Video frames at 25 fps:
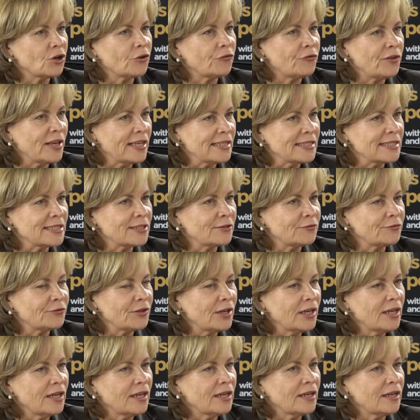offensive
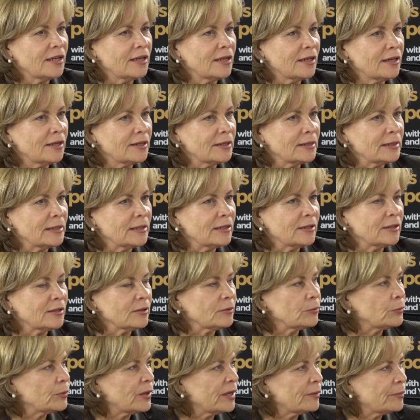
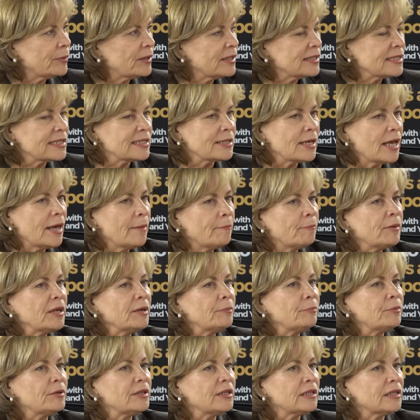weapons
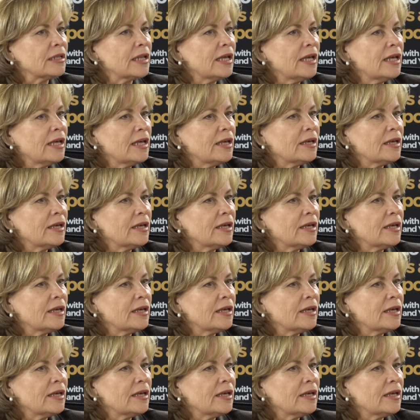people,